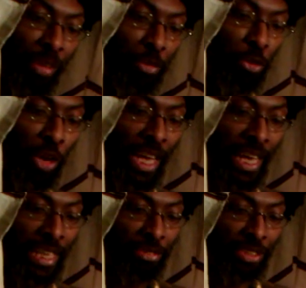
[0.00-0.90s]
for a
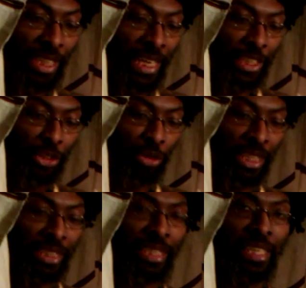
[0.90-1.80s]
head of state
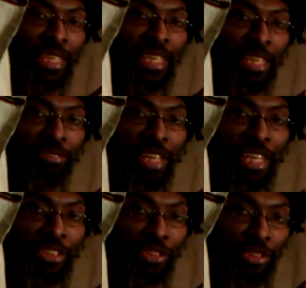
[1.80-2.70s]
addressing the League of
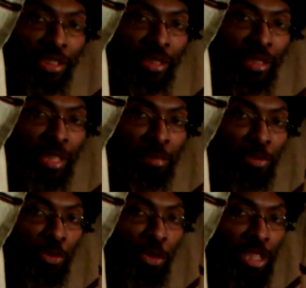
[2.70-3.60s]
Nations.
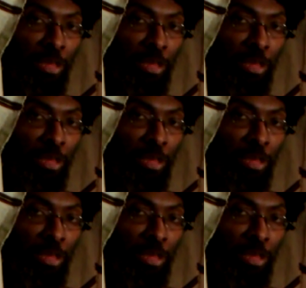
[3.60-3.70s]
Before His